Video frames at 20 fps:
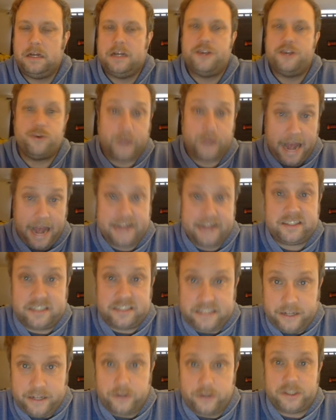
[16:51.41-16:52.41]
You can
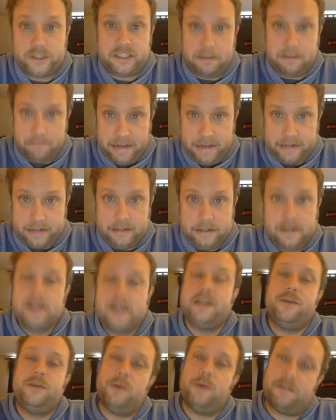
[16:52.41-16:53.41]
still submit.
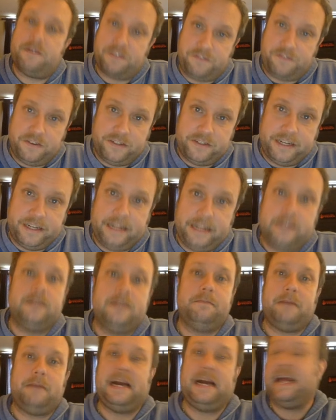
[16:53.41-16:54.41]
You have to fill it in
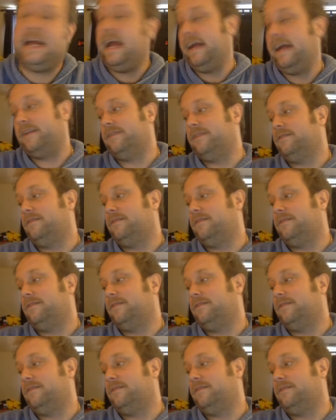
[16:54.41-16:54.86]
by hand.